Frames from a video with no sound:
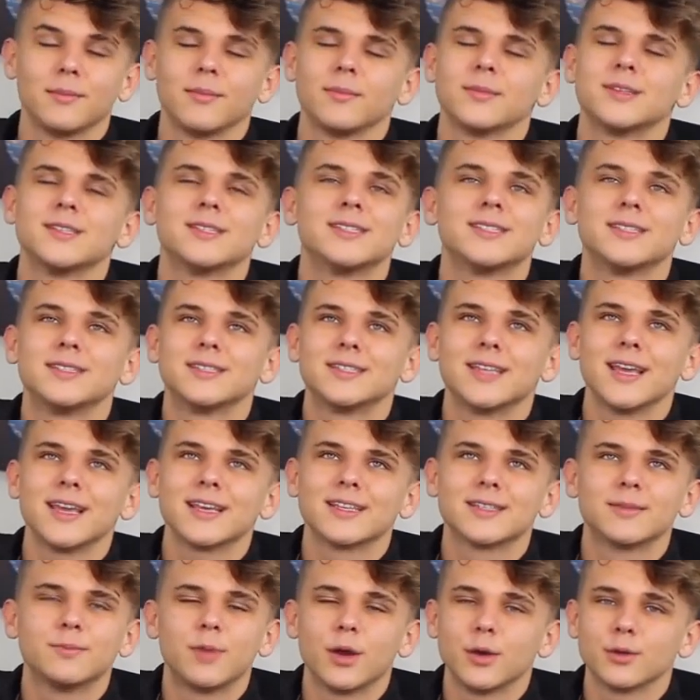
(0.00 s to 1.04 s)

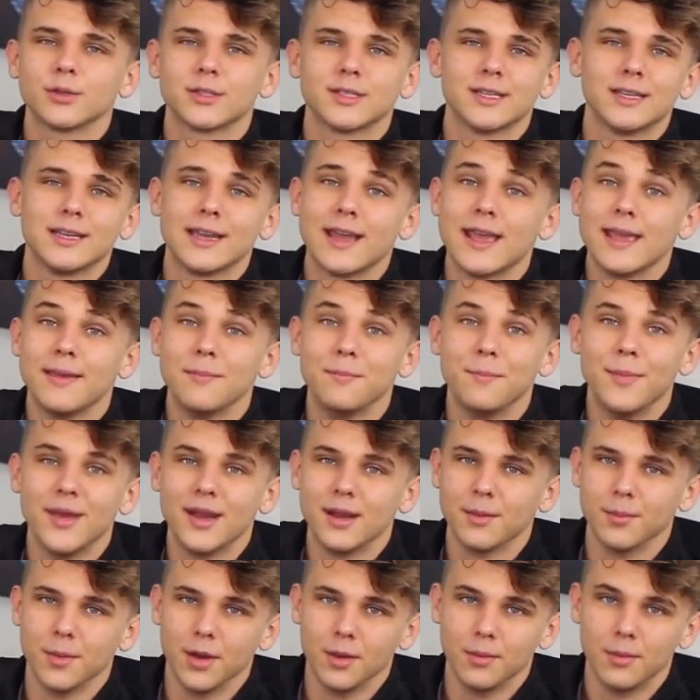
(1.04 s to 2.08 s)
6 posts a day
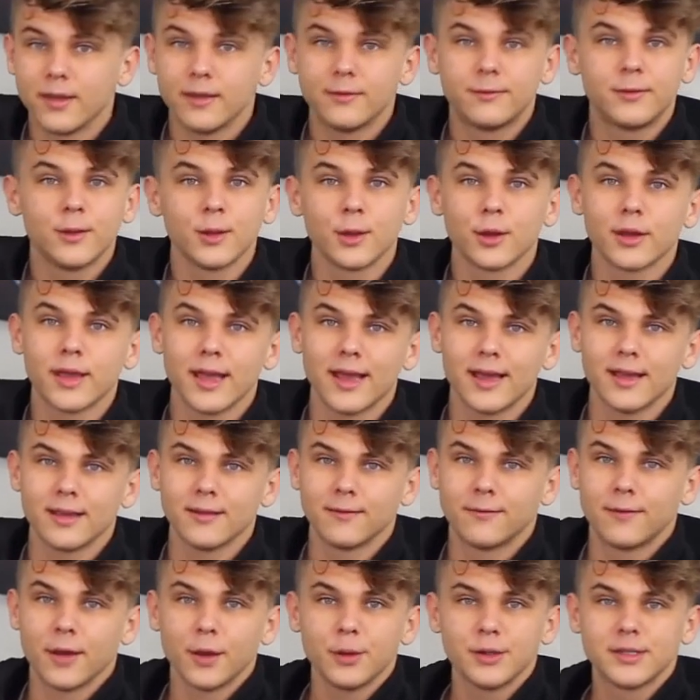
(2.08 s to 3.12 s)
minimum. If you look
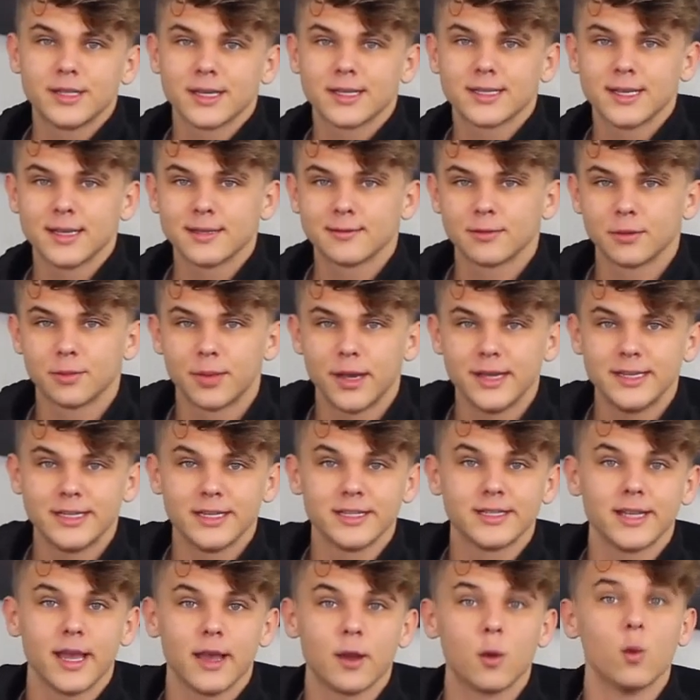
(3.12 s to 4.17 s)
at very successful
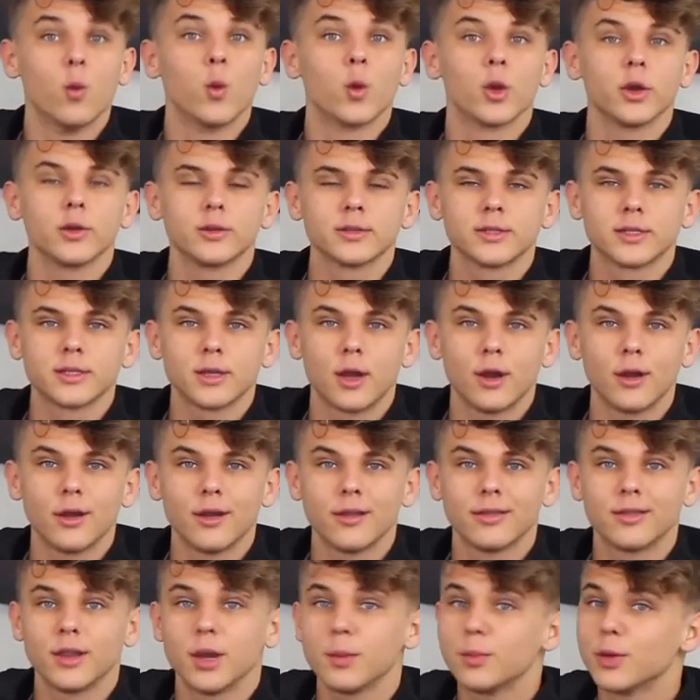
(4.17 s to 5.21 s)
pages like
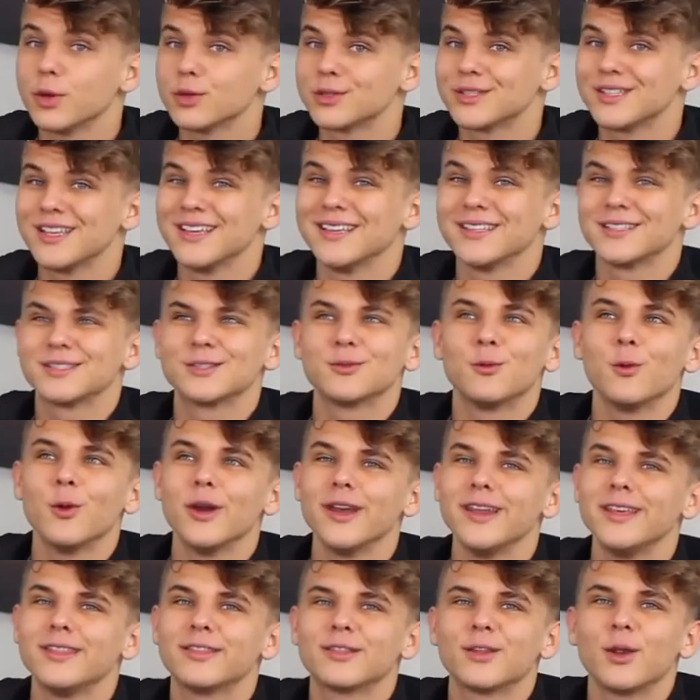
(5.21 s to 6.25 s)
WorldStar, they're posting
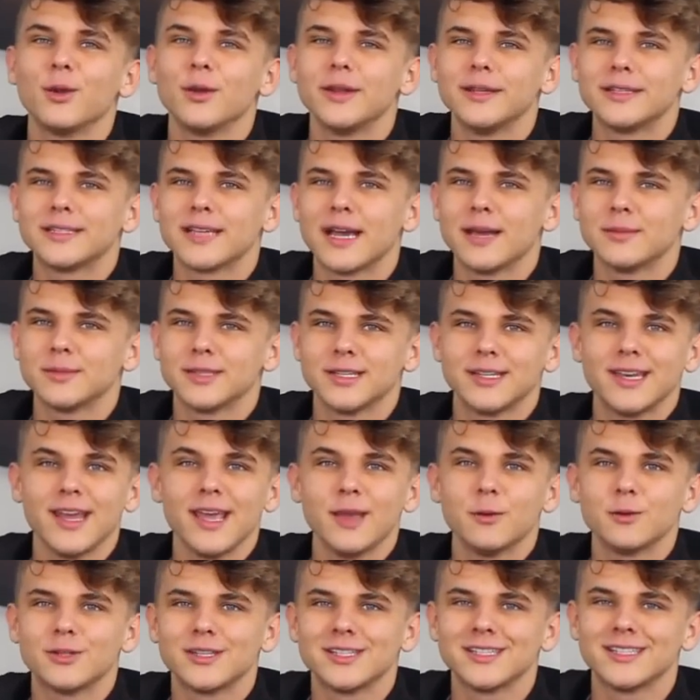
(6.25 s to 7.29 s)
20-30 times a
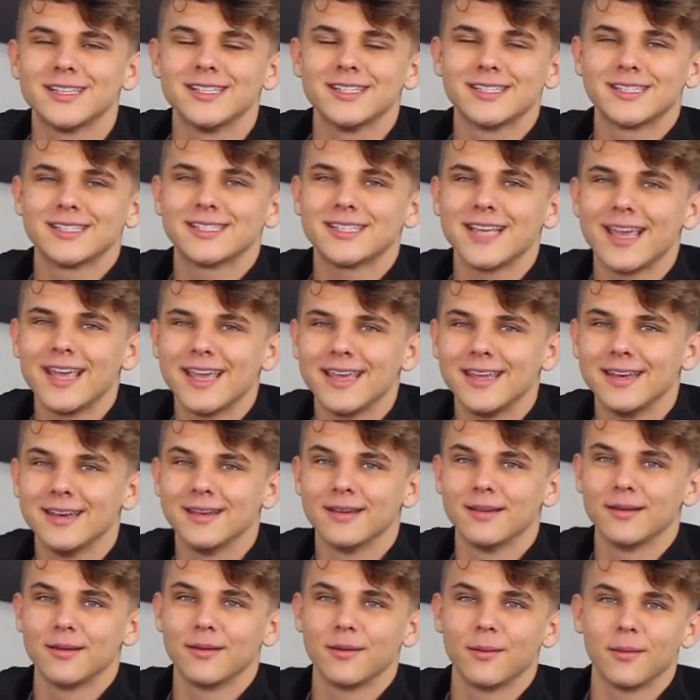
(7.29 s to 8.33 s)
day, which is
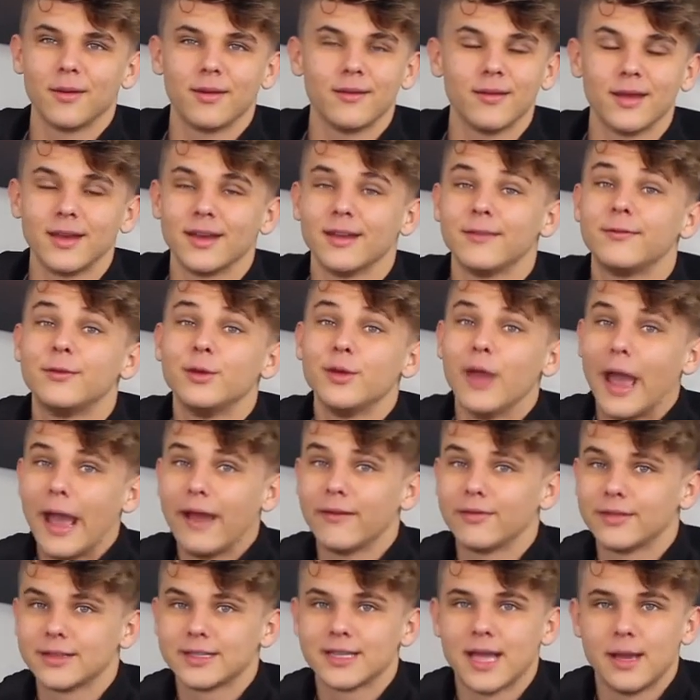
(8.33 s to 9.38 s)
insane. And if you
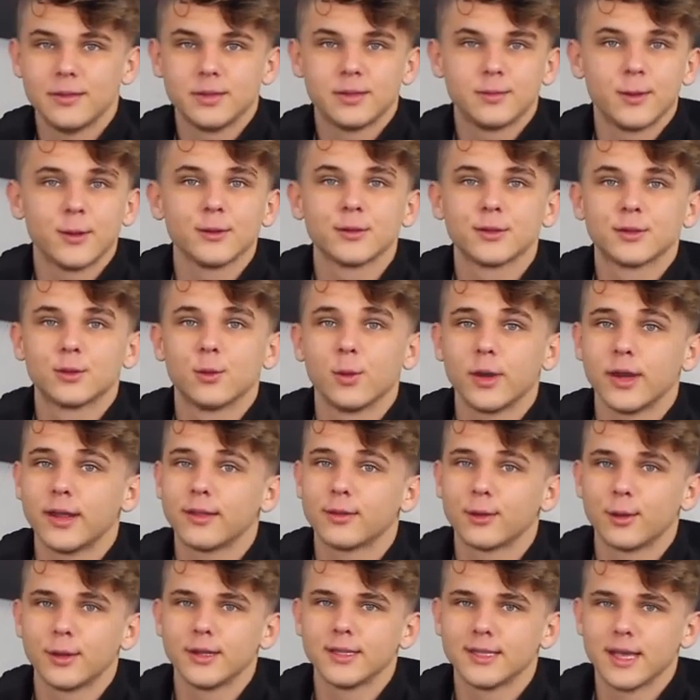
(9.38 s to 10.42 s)
have the time to post
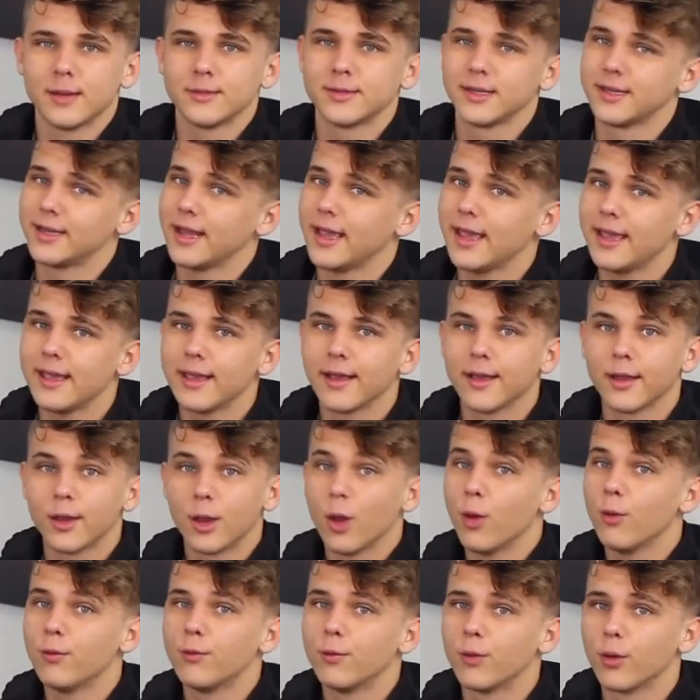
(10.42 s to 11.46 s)
20-30 times a day,
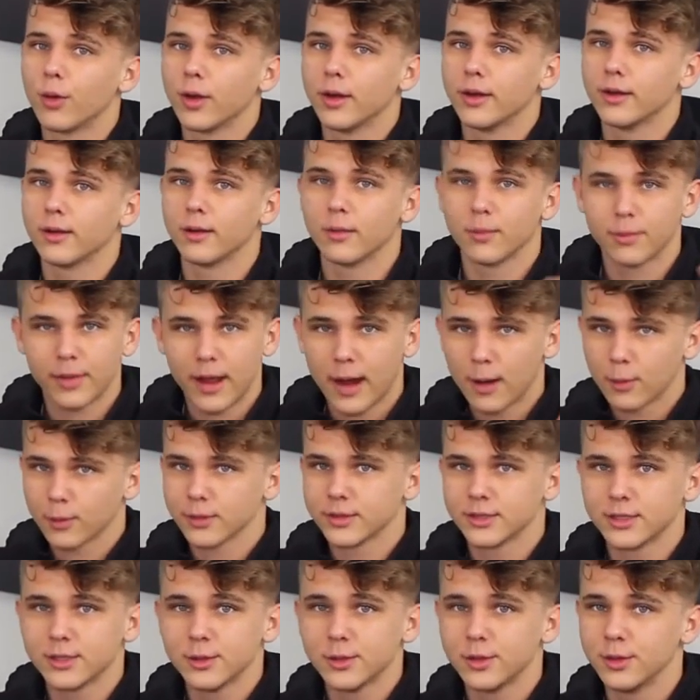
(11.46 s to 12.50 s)
go for it.
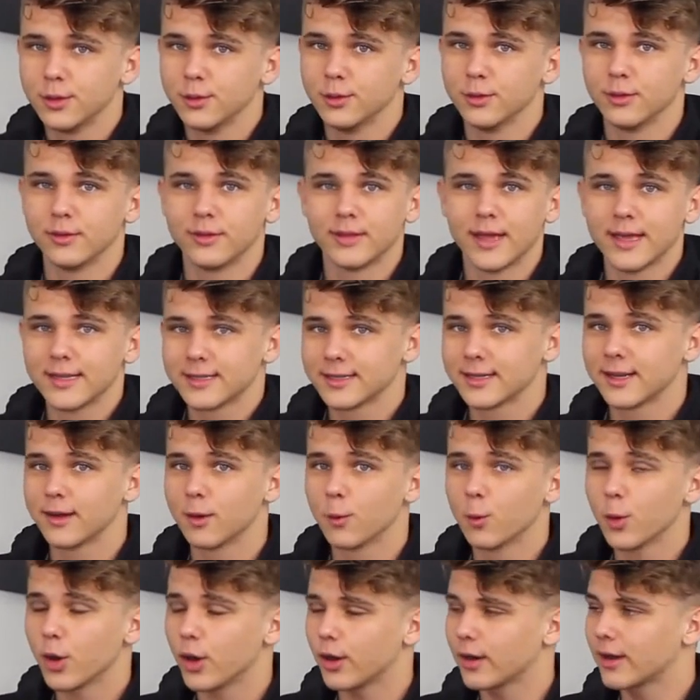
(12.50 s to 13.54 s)
Power to you. That's
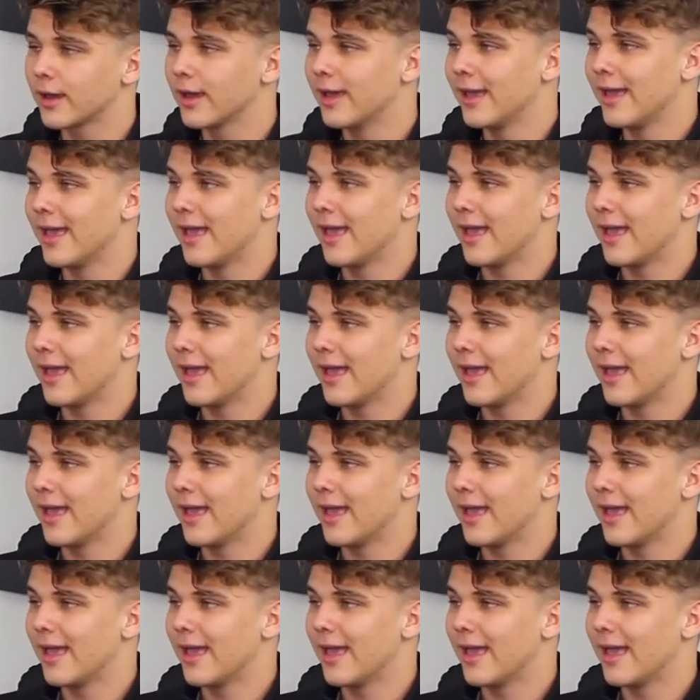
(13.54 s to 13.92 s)
gonna work.